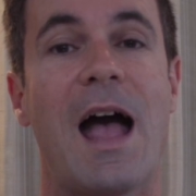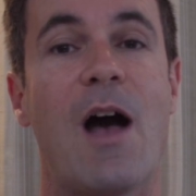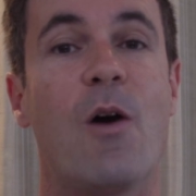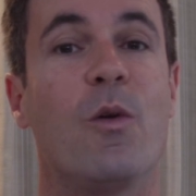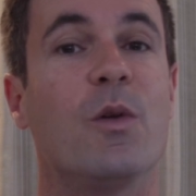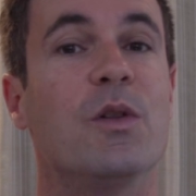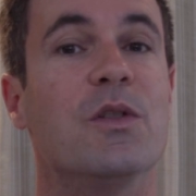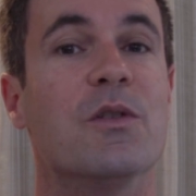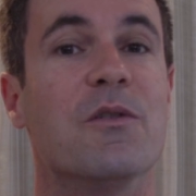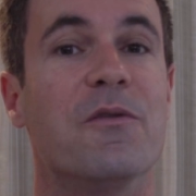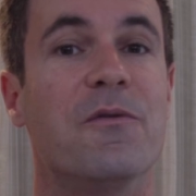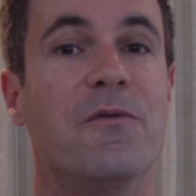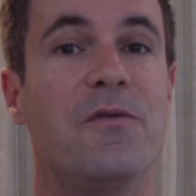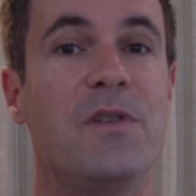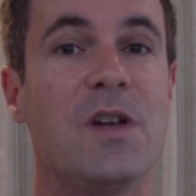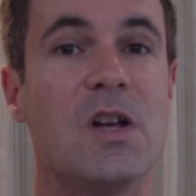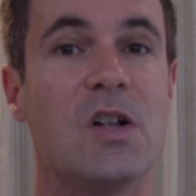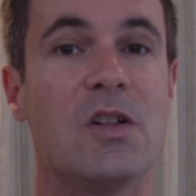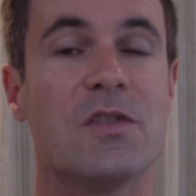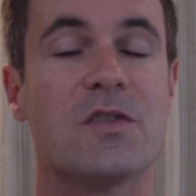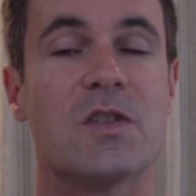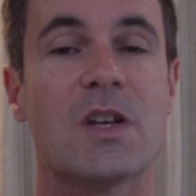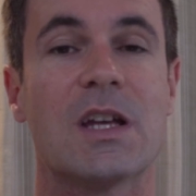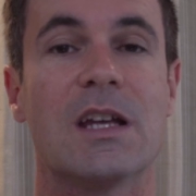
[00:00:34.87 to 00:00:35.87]
out in the
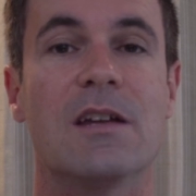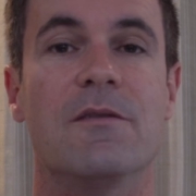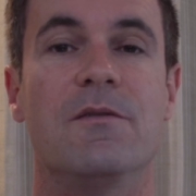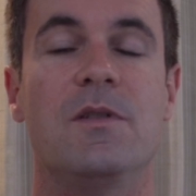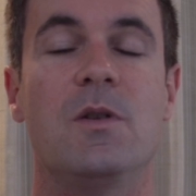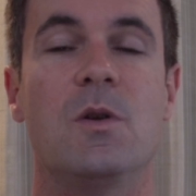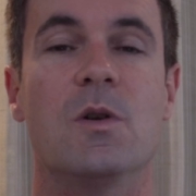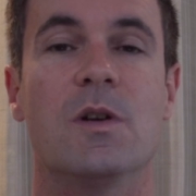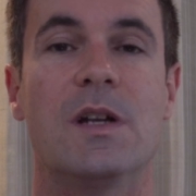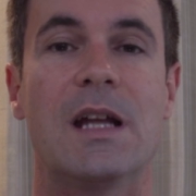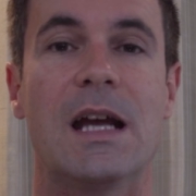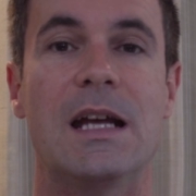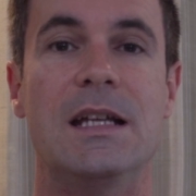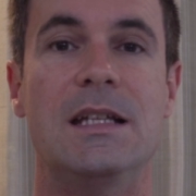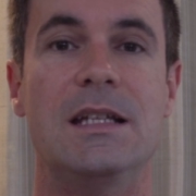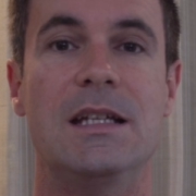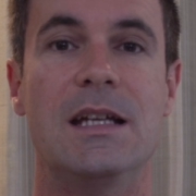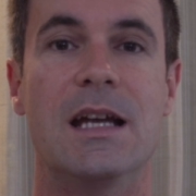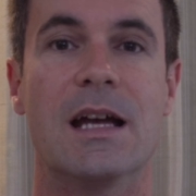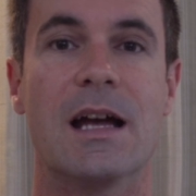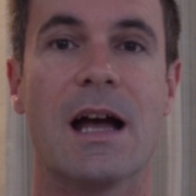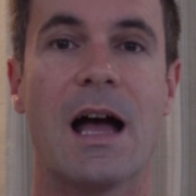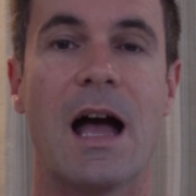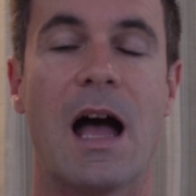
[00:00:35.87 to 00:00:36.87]
field to give you an
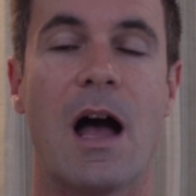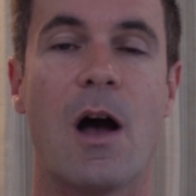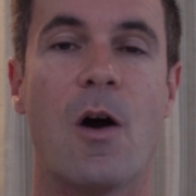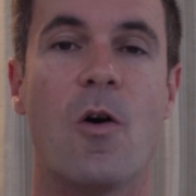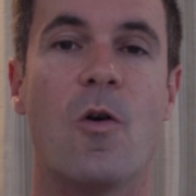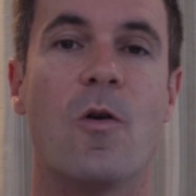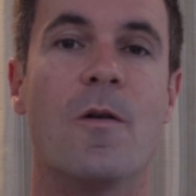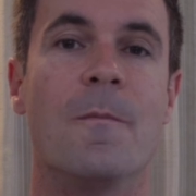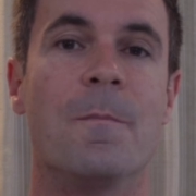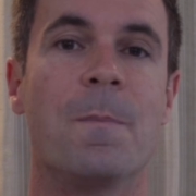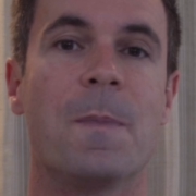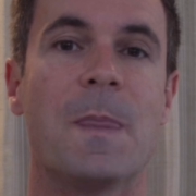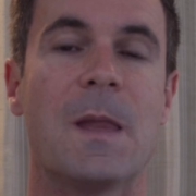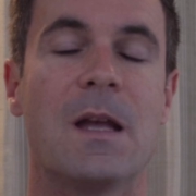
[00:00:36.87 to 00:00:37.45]
idea how